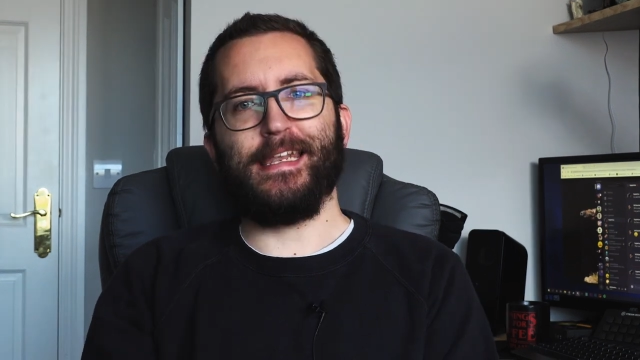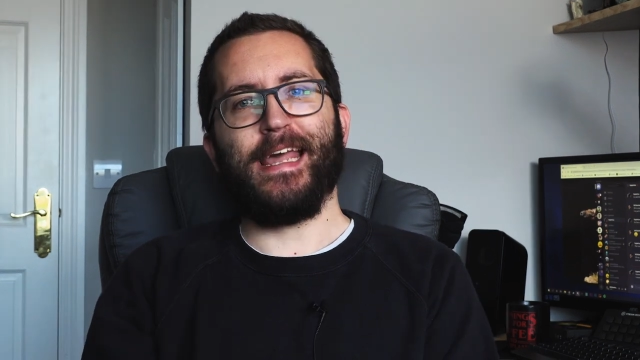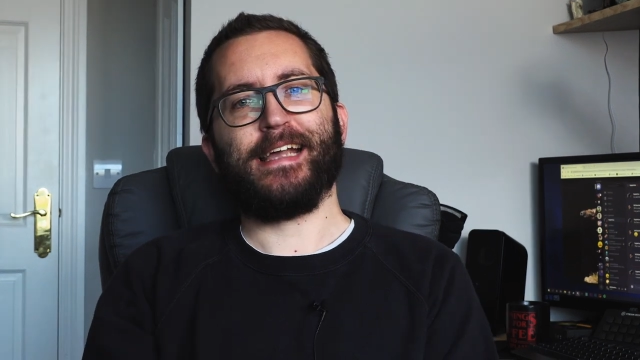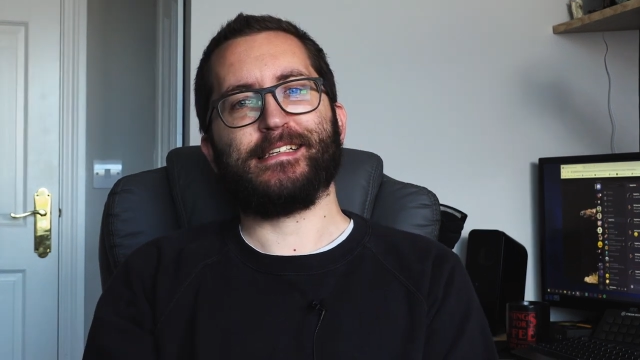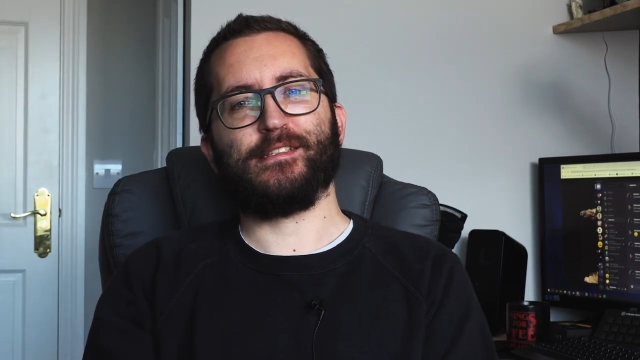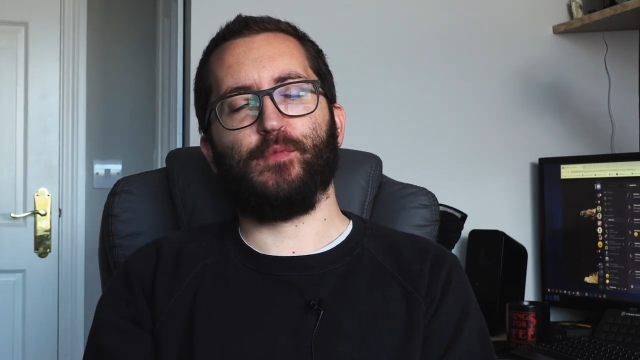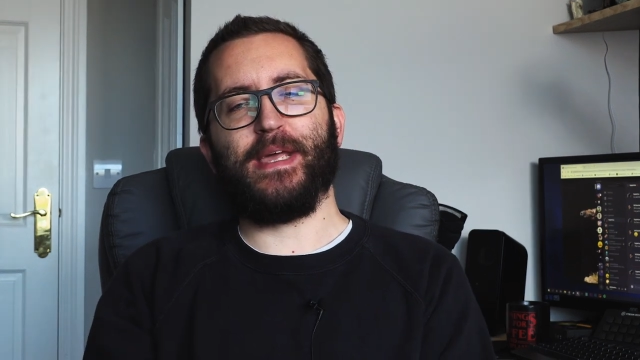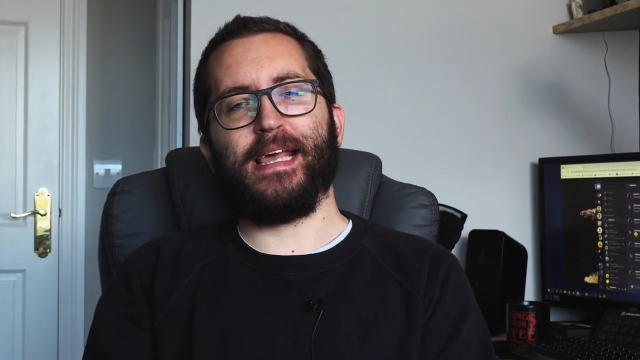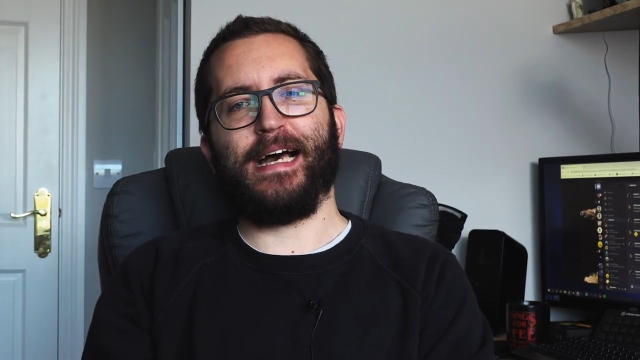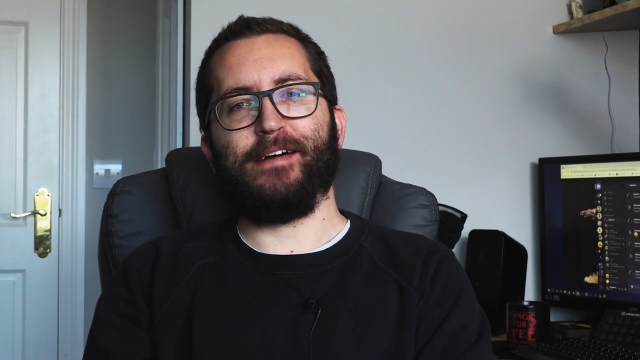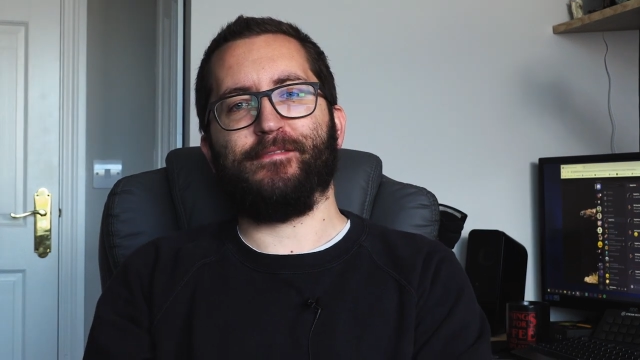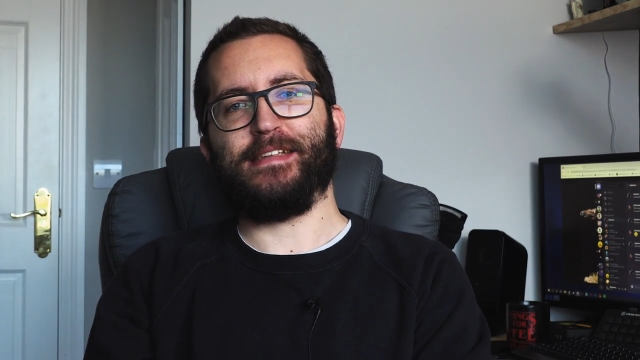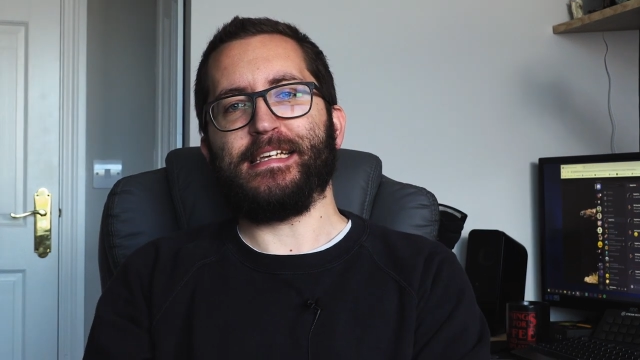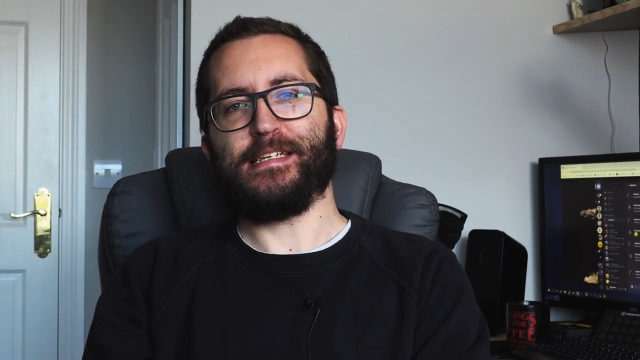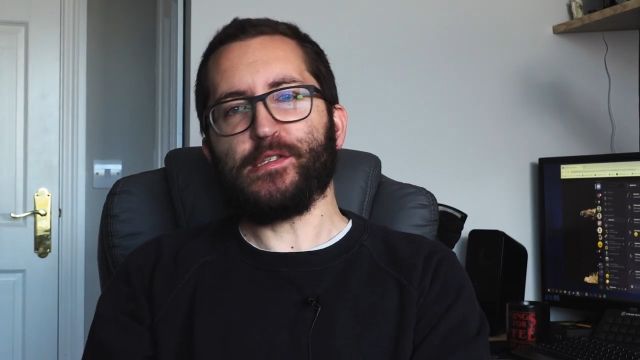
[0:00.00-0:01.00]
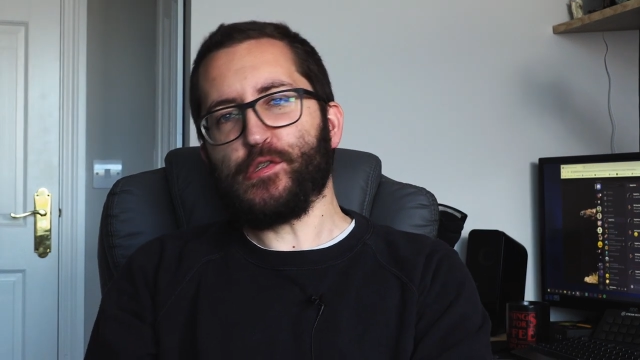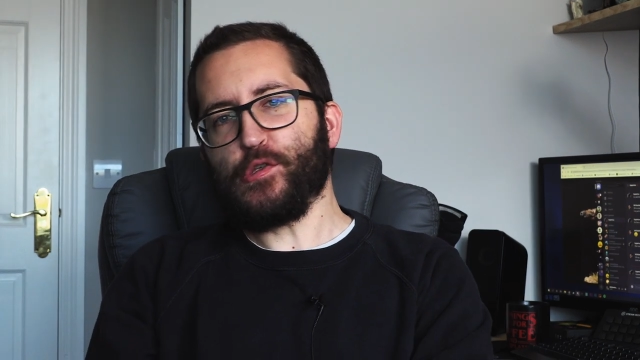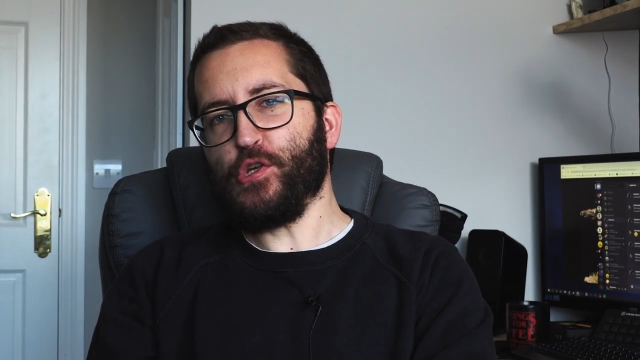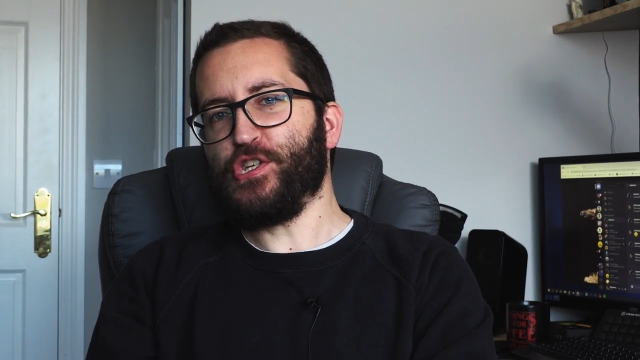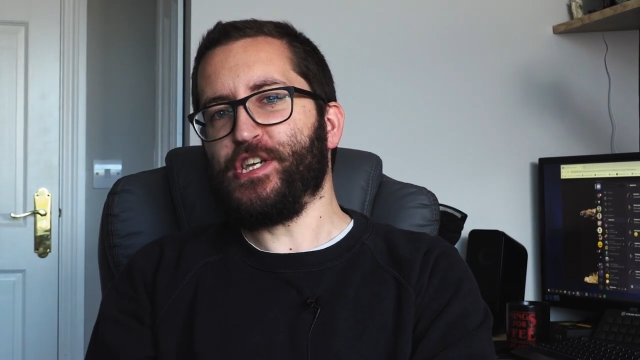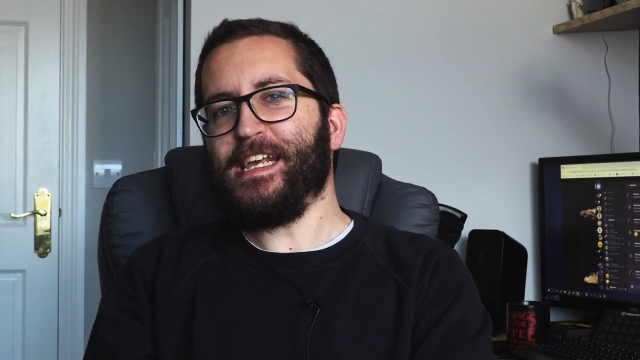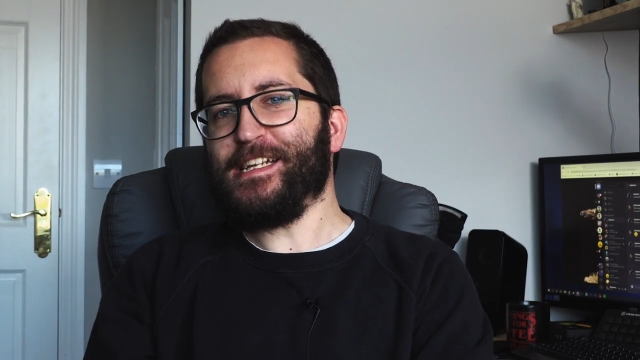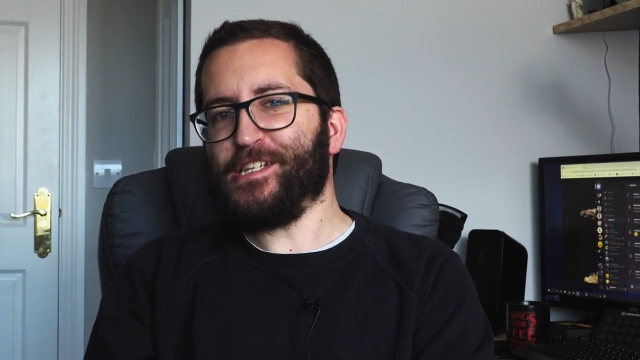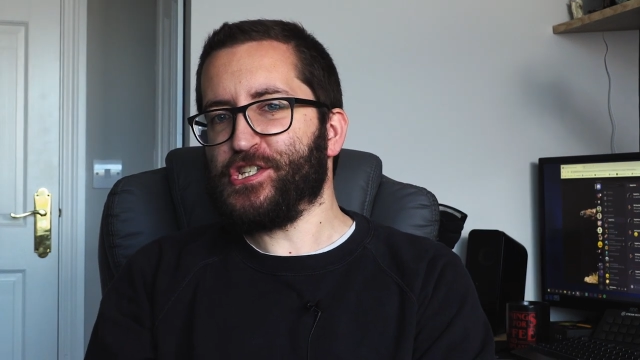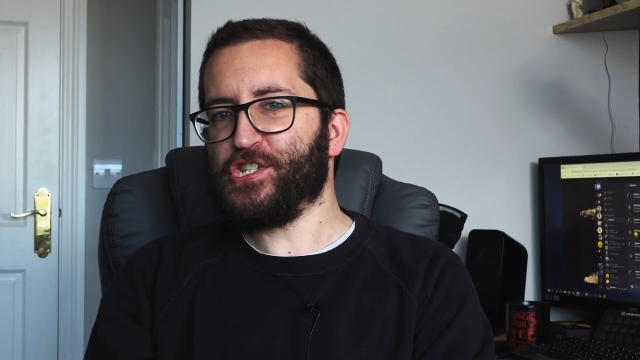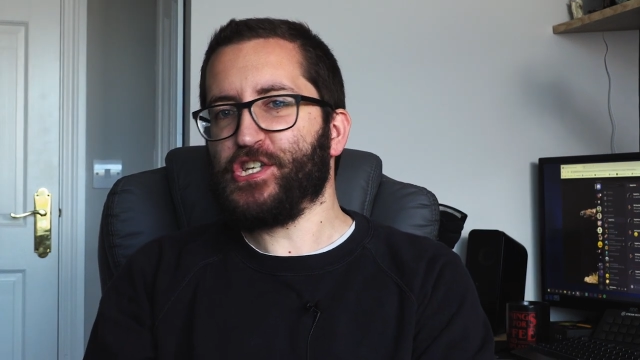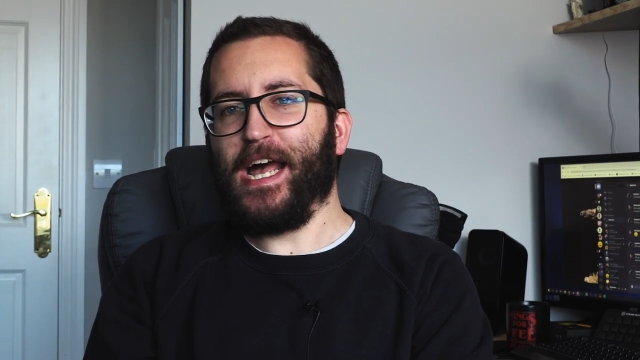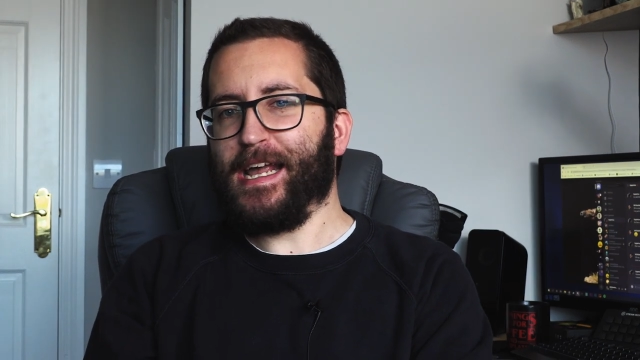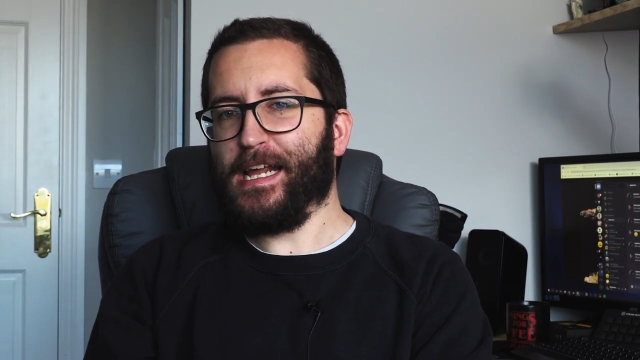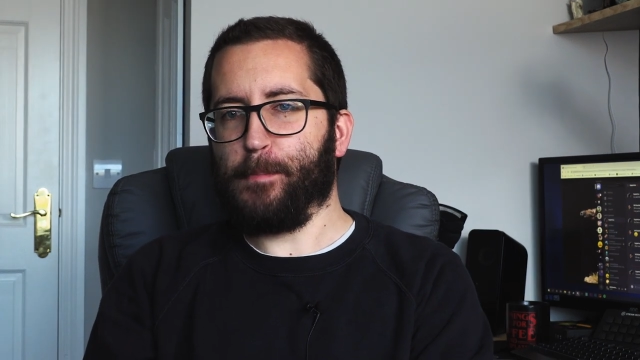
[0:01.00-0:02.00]
Next, we have the Sushi
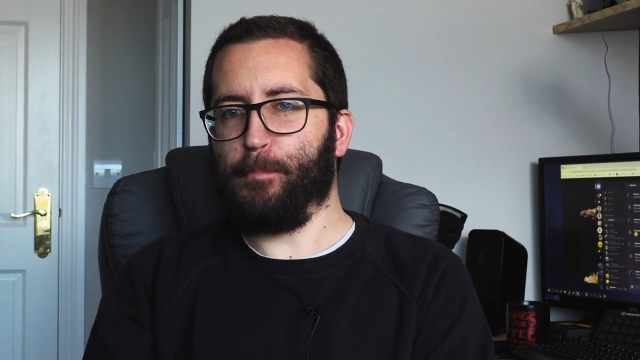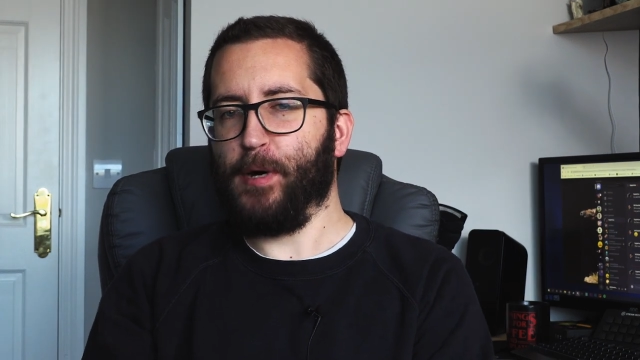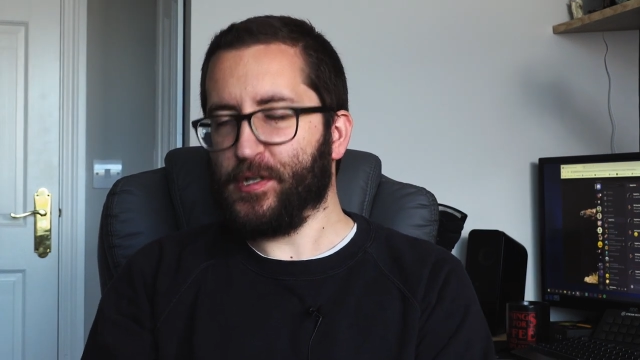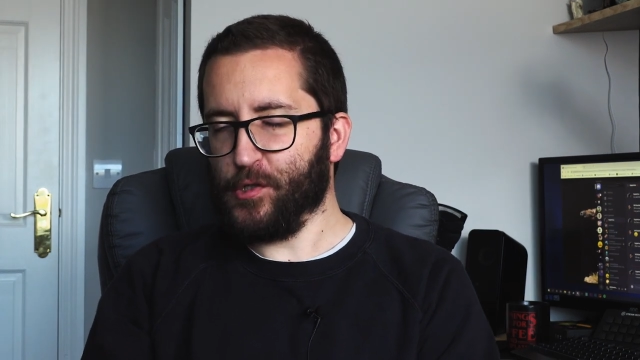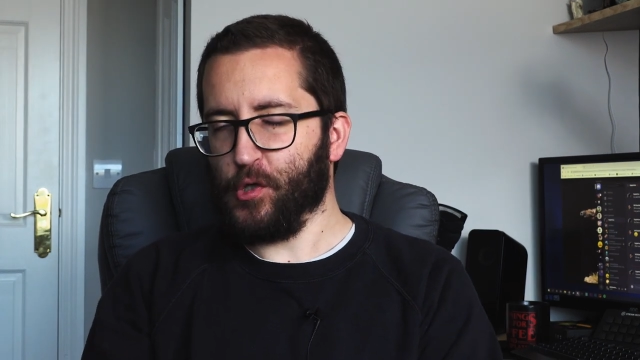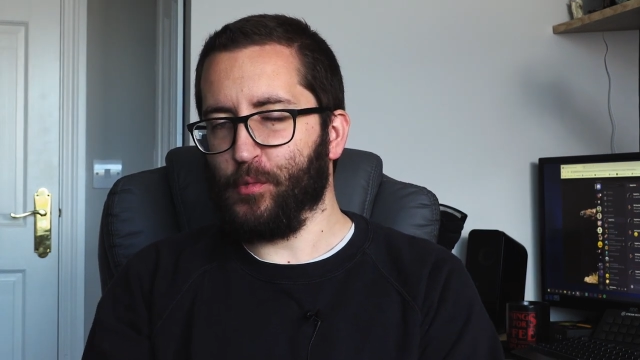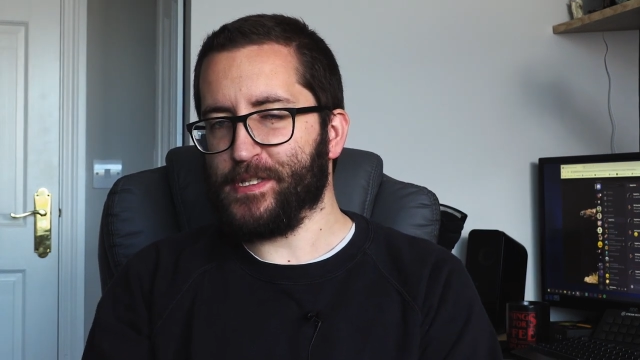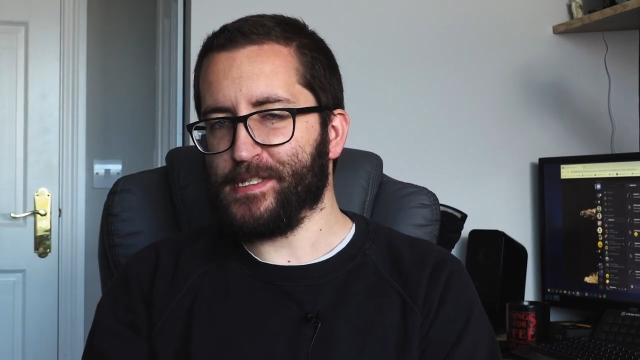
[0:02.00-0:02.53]
Shack Bundle,